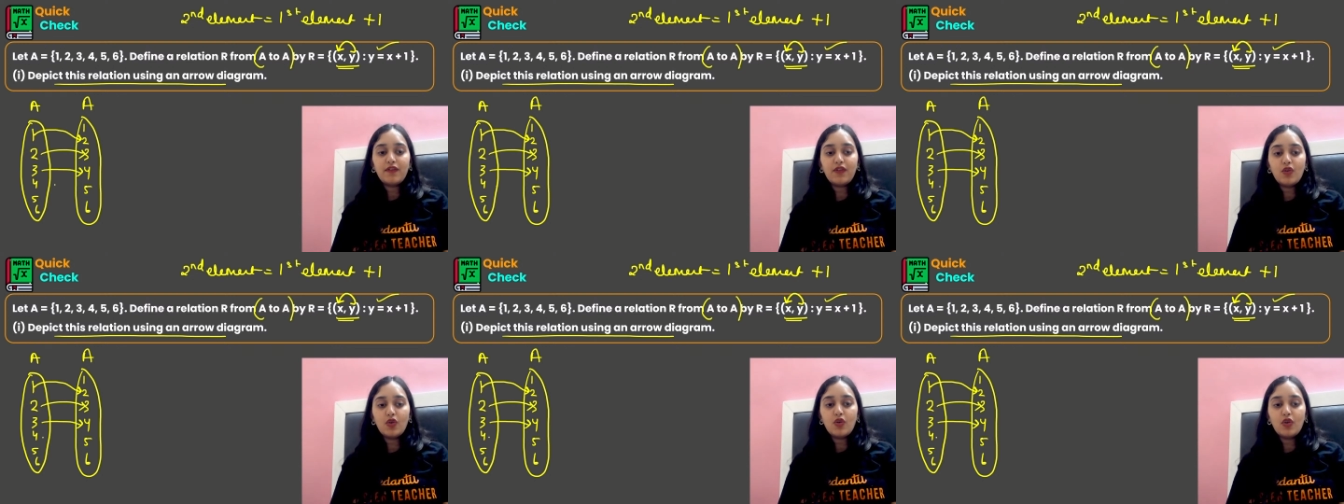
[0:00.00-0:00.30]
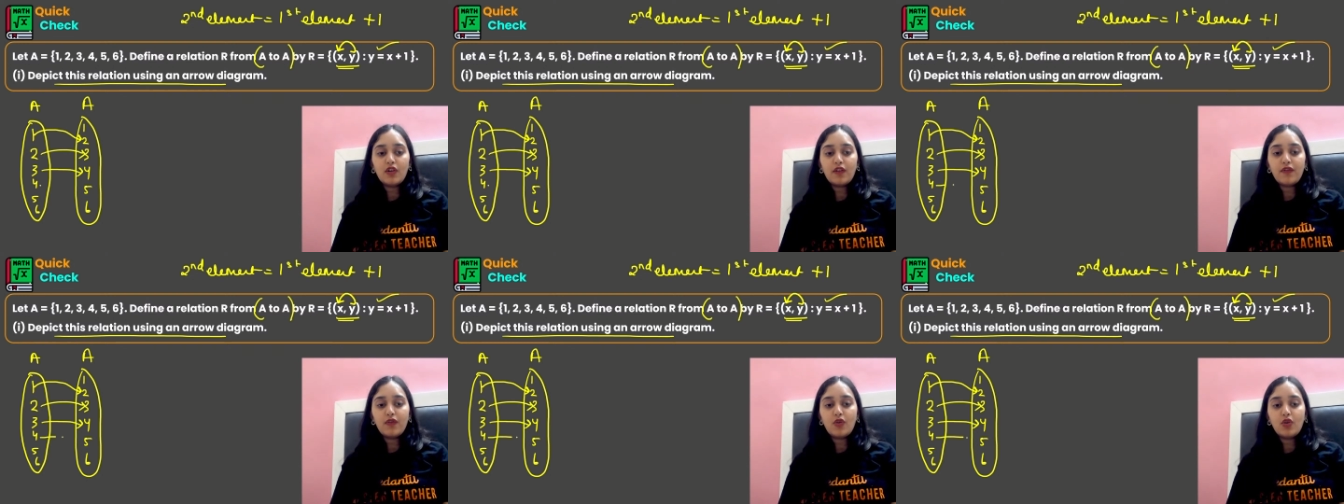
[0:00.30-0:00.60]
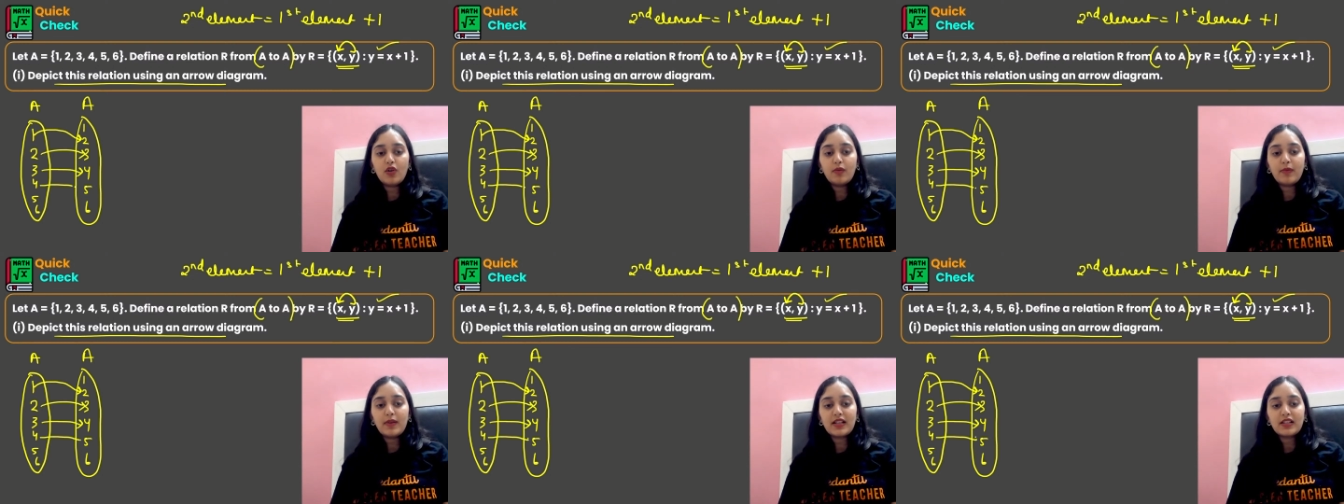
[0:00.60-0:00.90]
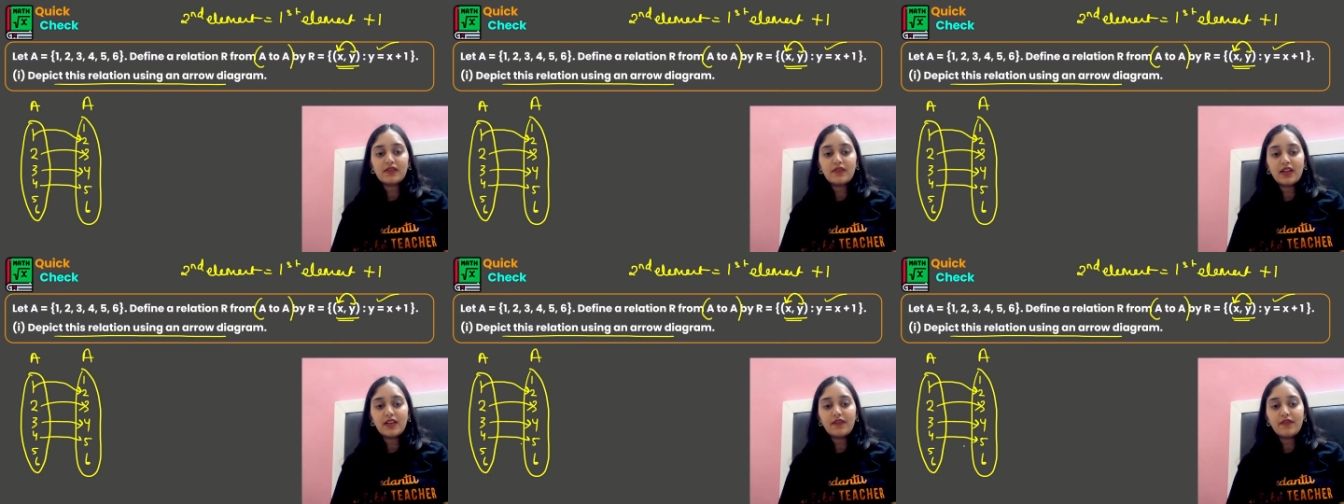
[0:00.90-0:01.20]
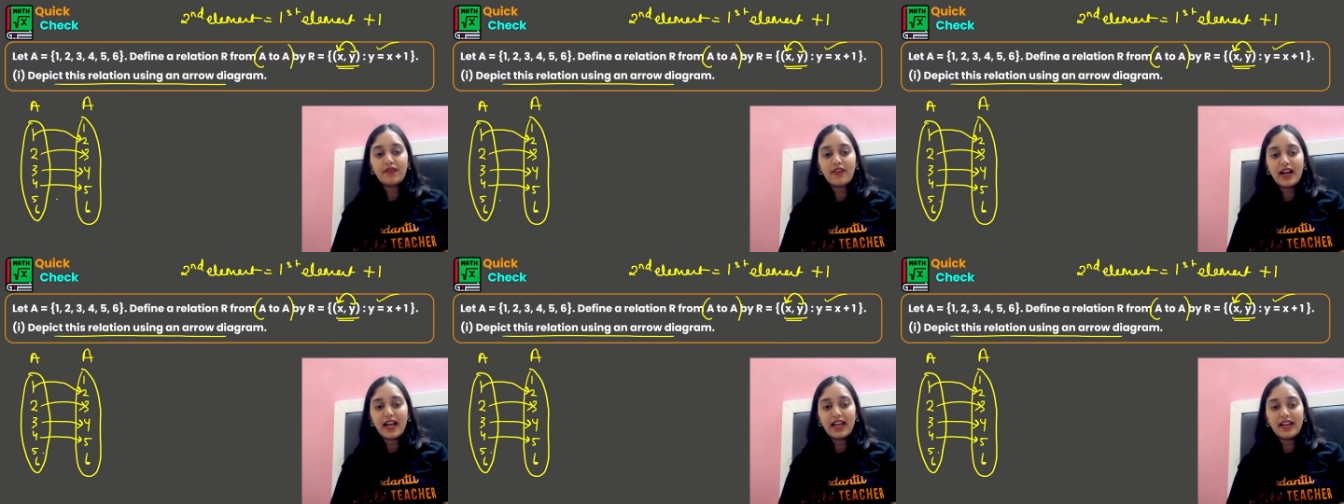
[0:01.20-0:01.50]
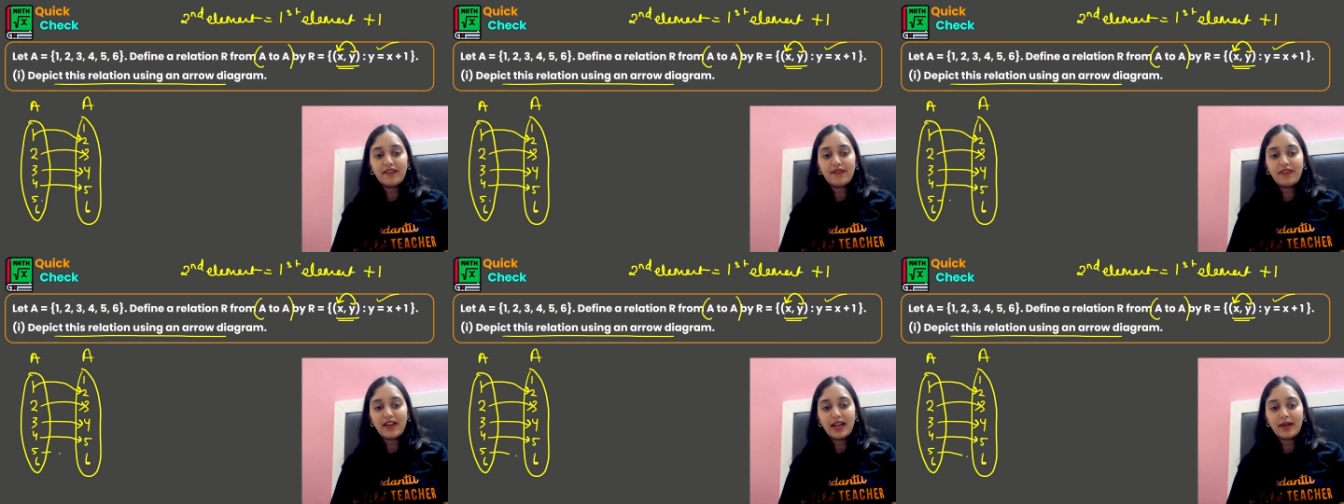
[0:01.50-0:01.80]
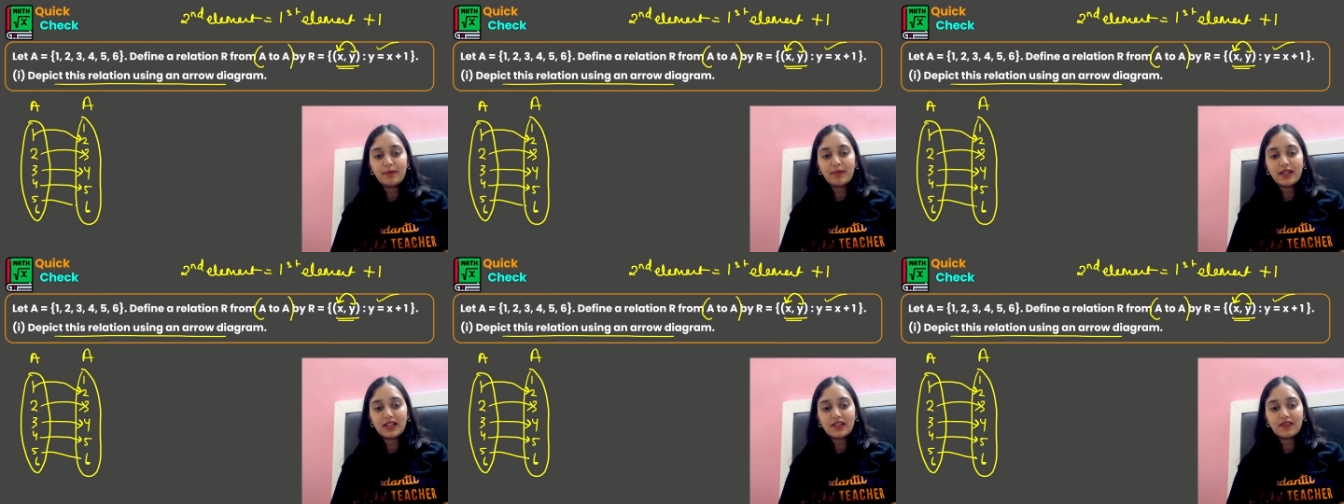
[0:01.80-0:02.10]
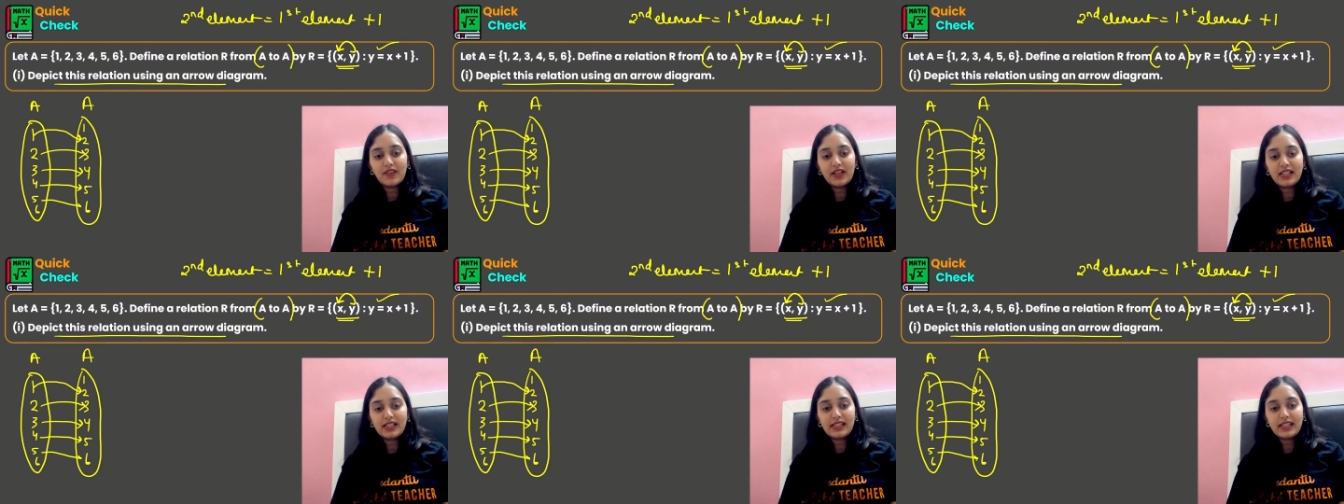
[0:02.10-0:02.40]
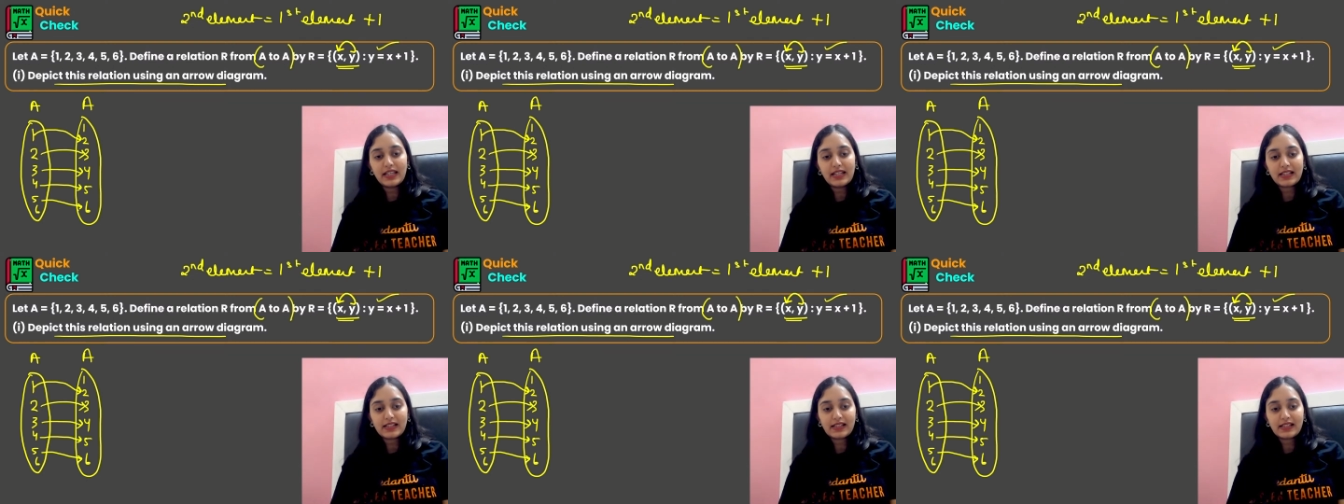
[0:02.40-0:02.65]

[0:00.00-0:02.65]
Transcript: 4, 4 plus 1, 5, 5 plus 1, 6.